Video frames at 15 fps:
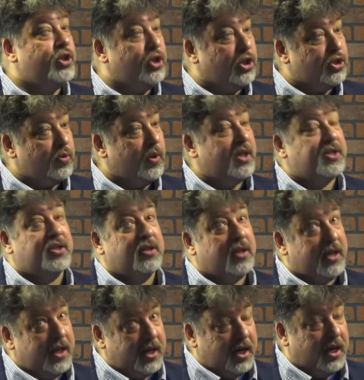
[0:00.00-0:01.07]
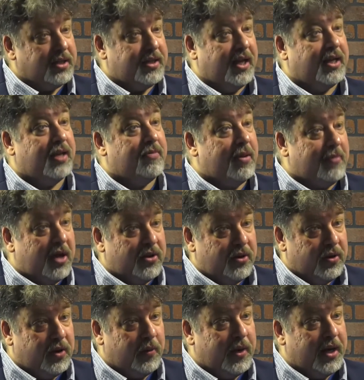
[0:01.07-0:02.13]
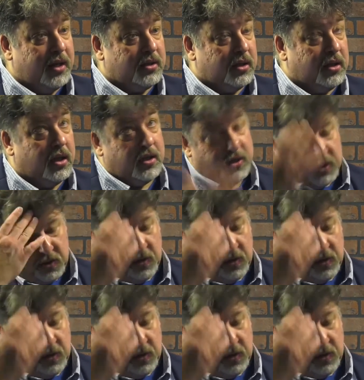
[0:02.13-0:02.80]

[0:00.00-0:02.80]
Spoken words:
Just recently, he contacted my mother, and they went out to lunch.